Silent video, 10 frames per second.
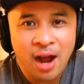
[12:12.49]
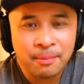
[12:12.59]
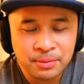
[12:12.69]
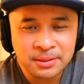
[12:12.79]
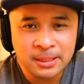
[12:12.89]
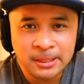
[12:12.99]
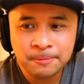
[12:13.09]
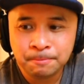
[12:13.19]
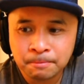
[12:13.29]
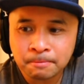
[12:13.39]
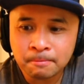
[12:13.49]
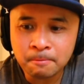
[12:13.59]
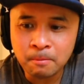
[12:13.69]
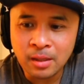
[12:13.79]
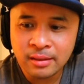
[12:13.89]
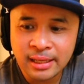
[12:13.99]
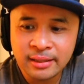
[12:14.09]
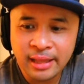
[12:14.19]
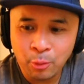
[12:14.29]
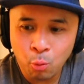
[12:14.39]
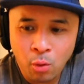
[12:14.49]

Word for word: opposite, that they